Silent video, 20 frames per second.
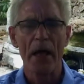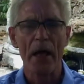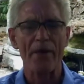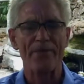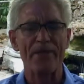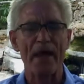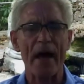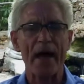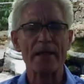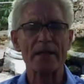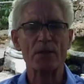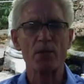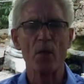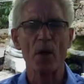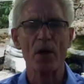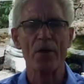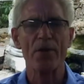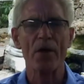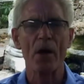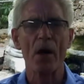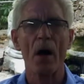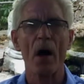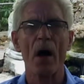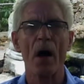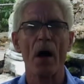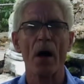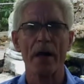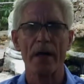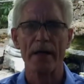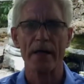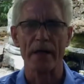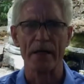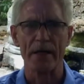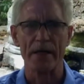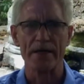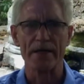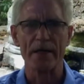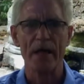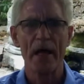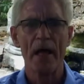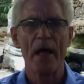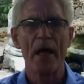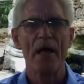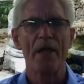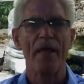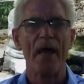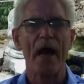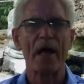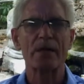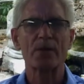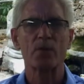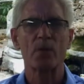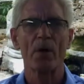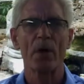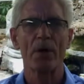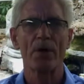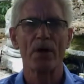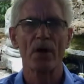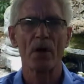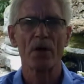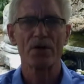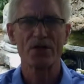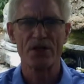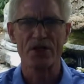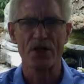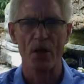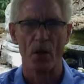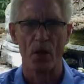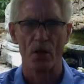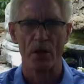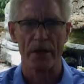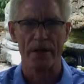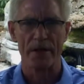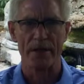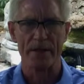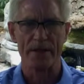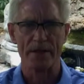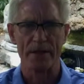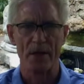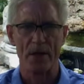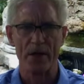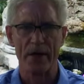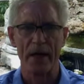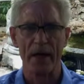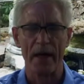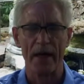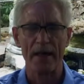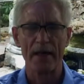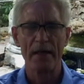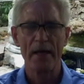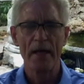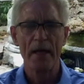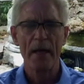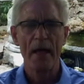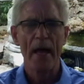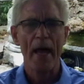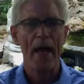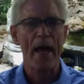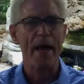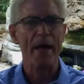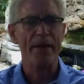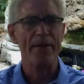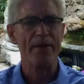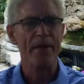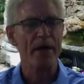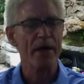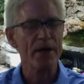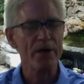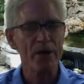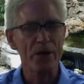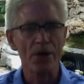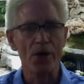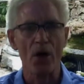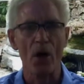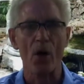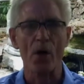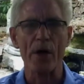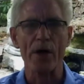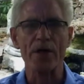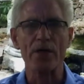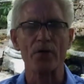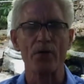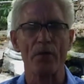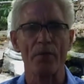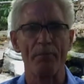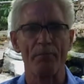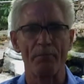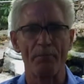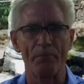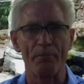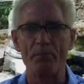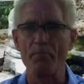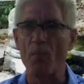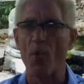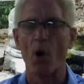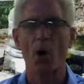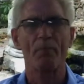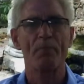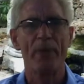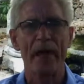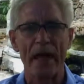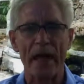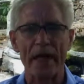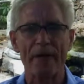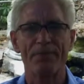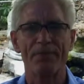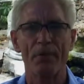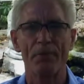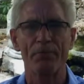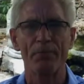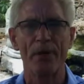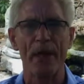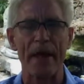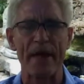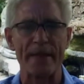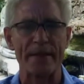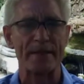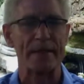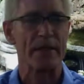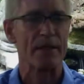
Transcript: If that's where their heart is, that's where their soul is. Okay? And then you're going to a more painful place.